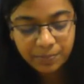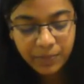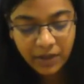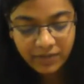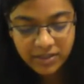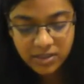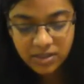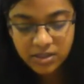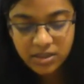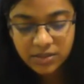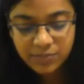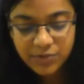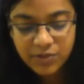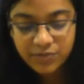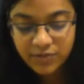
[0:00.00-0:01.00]
Power
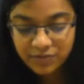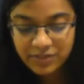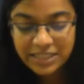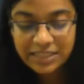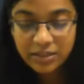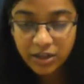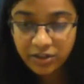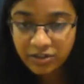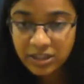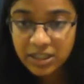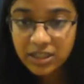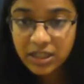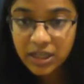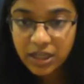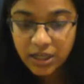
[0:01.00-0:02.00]
systems
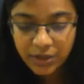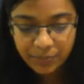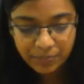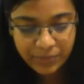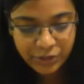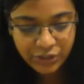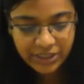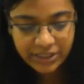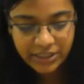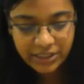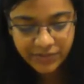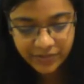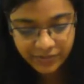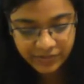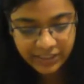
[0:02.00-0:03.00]
1500,
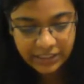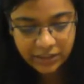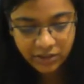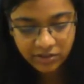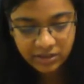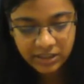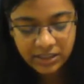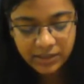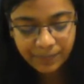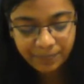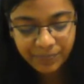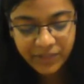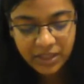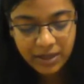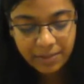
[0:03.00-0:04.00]
machines 1500,
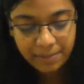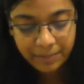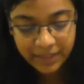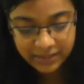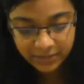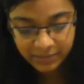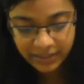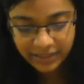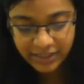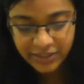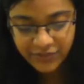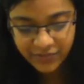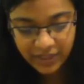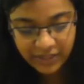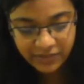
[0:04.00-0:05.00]

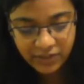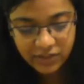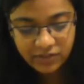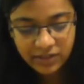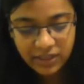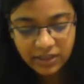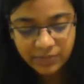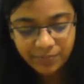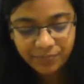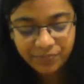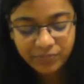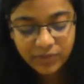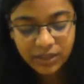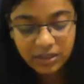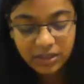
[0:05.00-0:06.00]
mathematics 500,
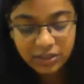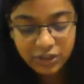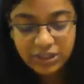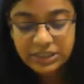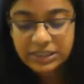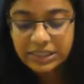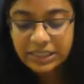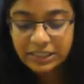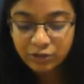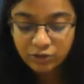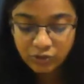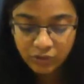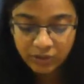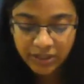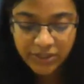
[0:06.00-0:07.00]
digital
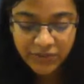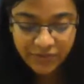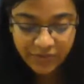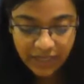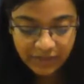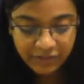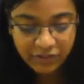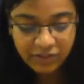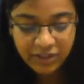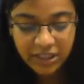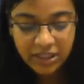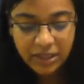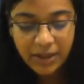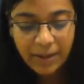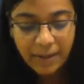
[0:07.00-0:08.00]
electronics
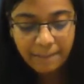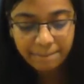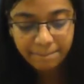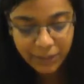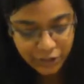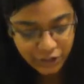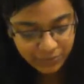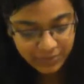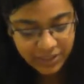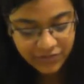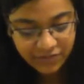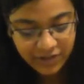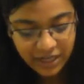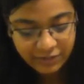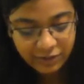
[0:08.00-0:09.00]
500, measurements
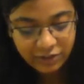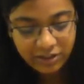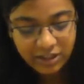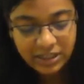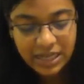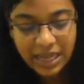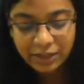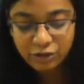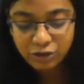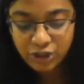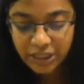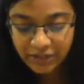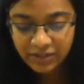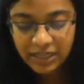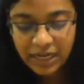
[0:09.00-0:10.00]
500, and
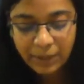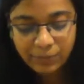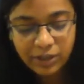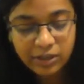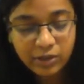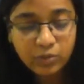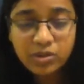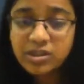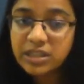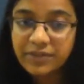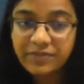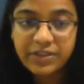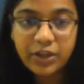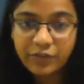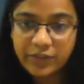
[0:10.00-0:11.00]
general aptitude is
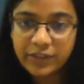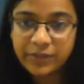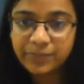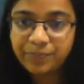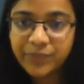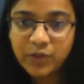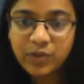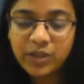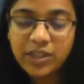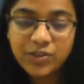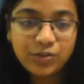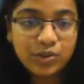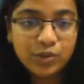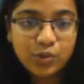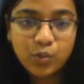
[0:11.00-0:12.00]
700. Okay,
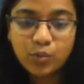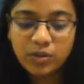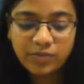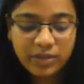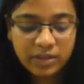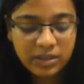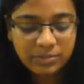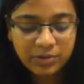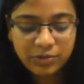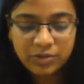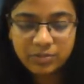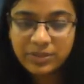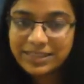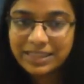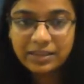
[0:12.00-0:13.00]
so the total will come out
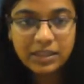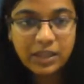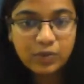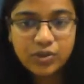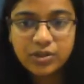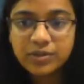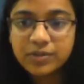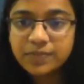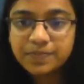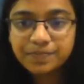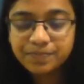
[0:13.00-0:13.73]
to be 10,000.